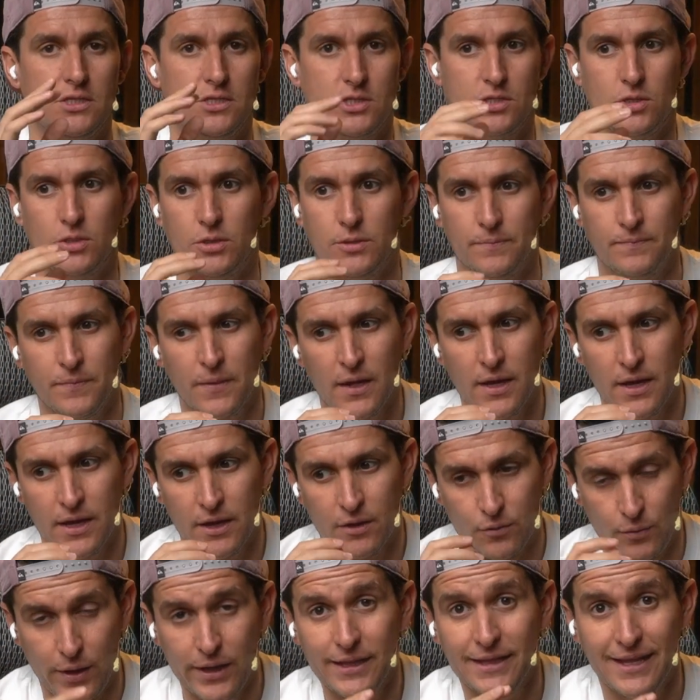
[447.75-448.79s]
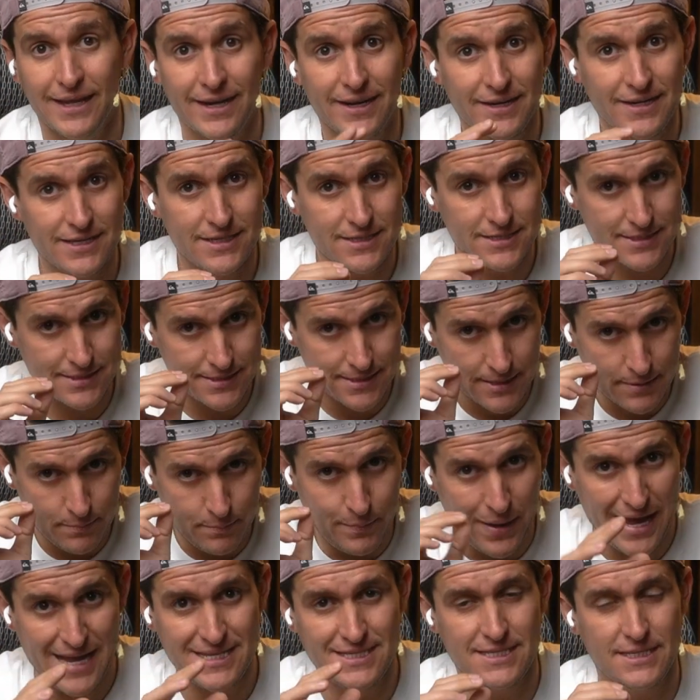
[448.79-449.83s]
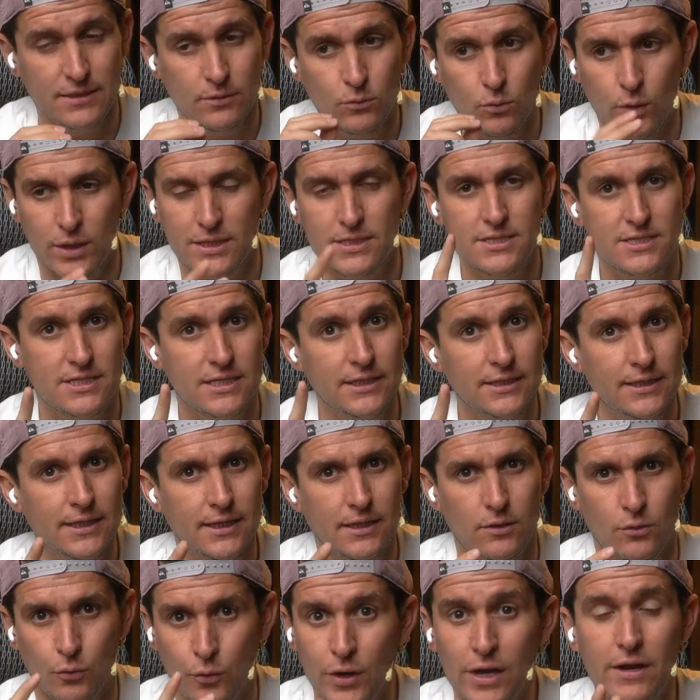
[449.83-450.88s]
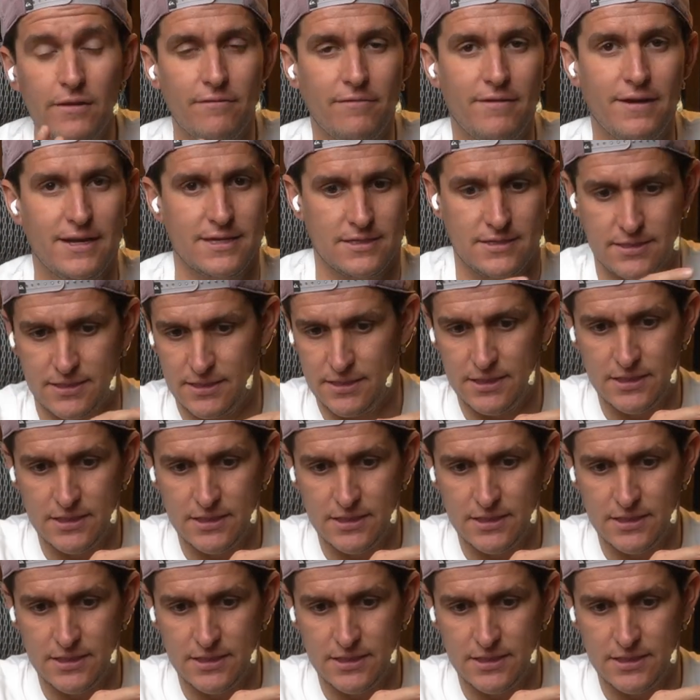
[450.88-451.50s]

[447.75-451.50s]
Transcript: So right there is passing one signal really fast.